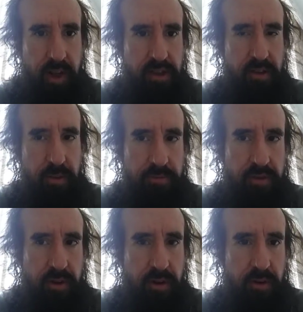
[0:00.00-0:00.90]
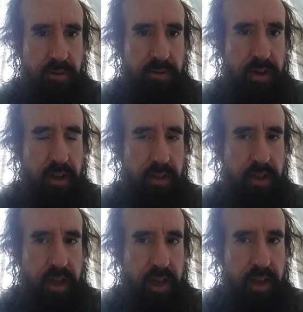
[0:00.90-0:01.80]
You can observe
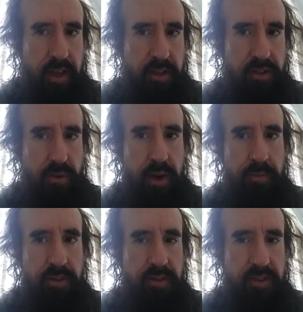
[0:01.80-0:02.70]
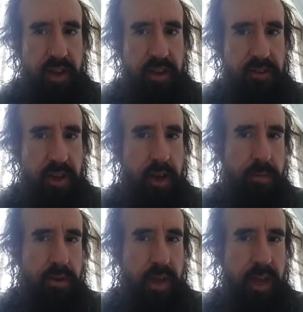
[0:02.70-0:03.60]
that two objects touch,
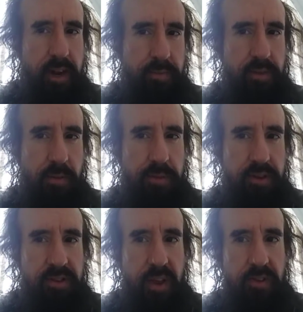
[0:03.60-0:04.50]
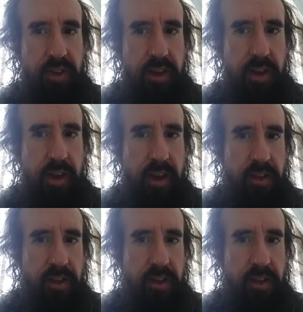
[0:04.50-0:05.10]
but you can't observe necessity.